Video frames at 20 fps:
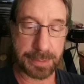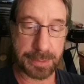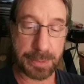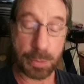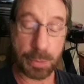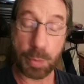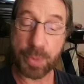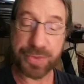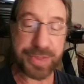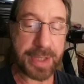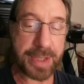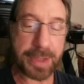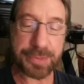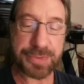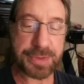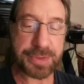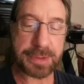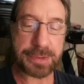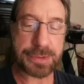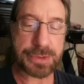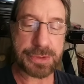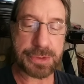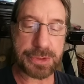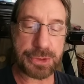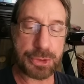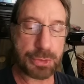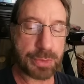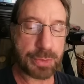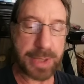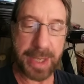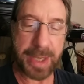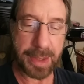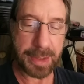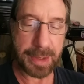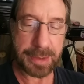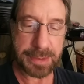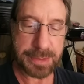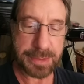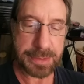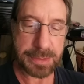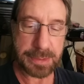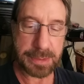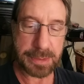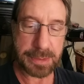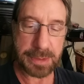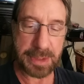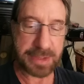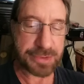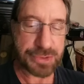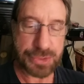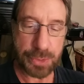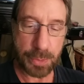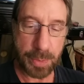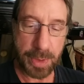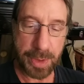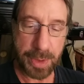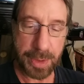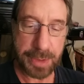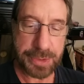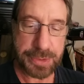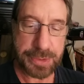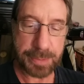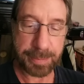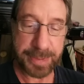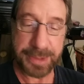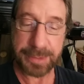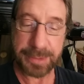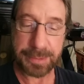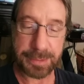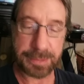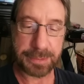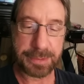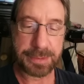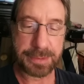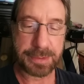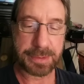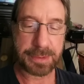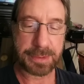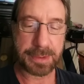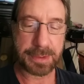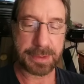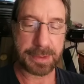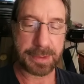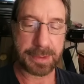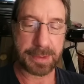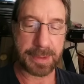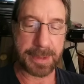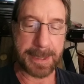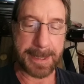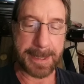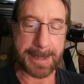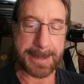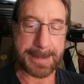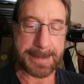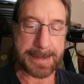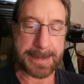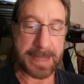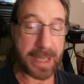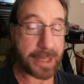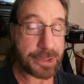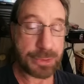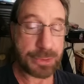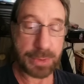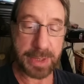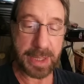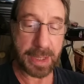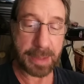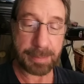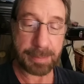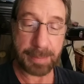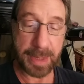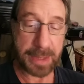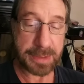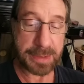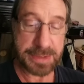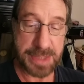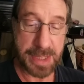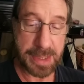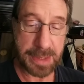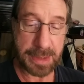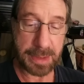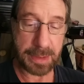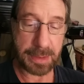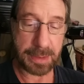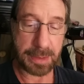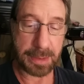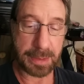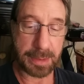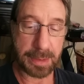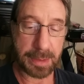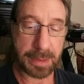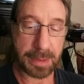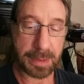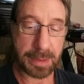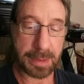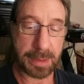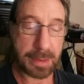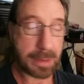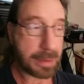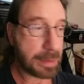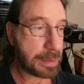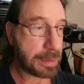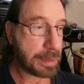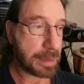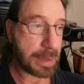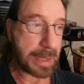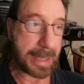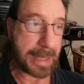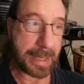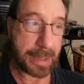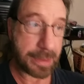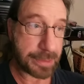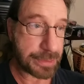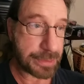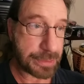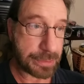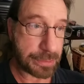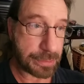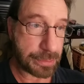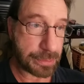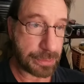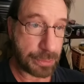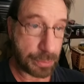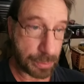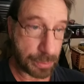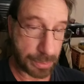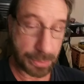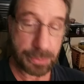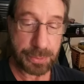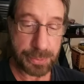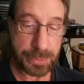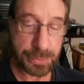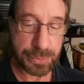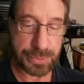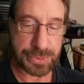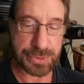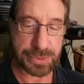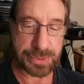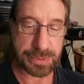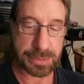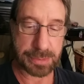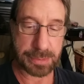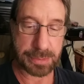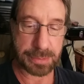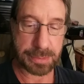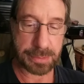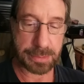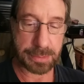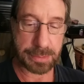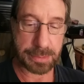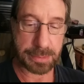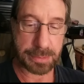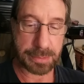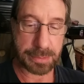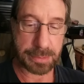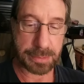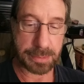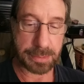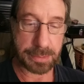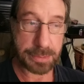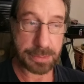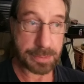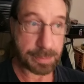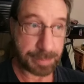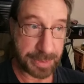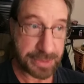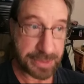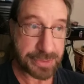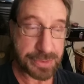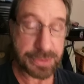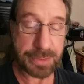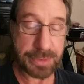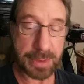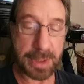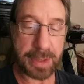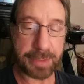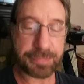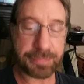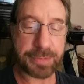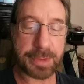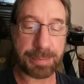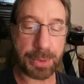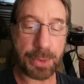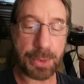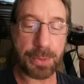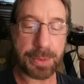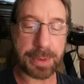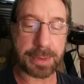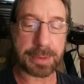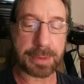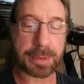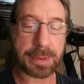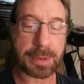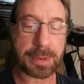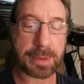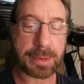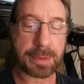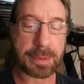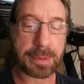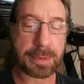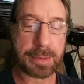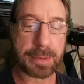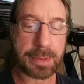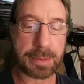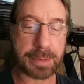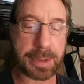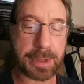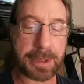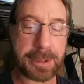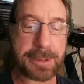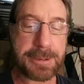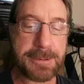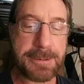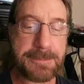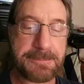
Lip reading: Without these, you can't. It's so hard to build, and you can't maintain, and you lose. Pieces of your life get broken, okay?